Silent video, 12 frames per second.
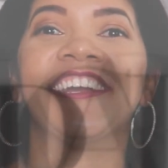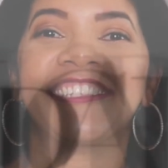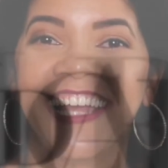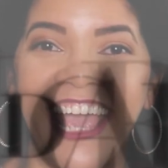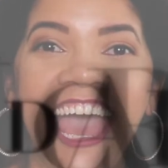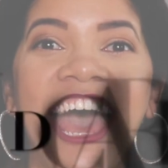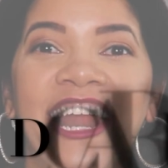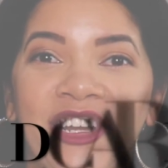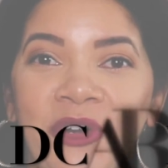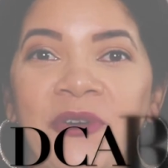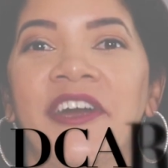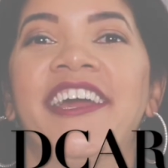is a
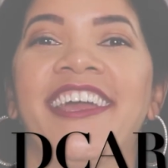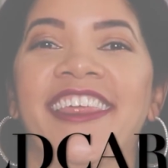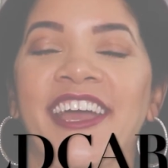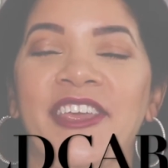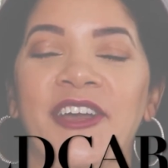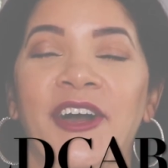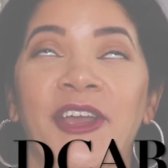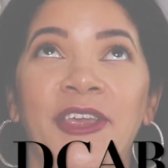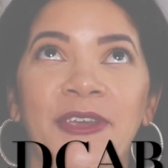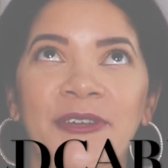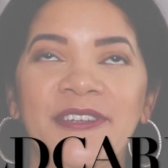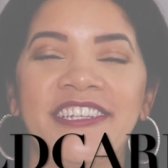category a
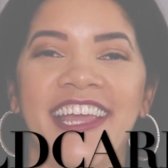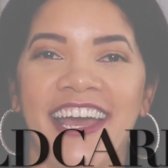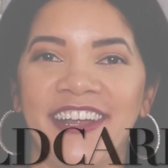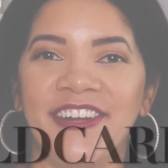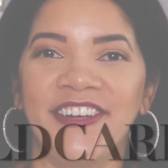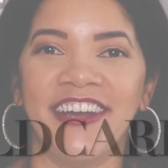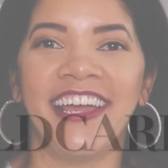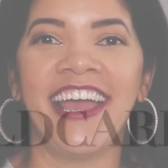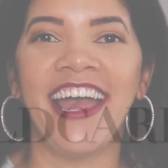huge category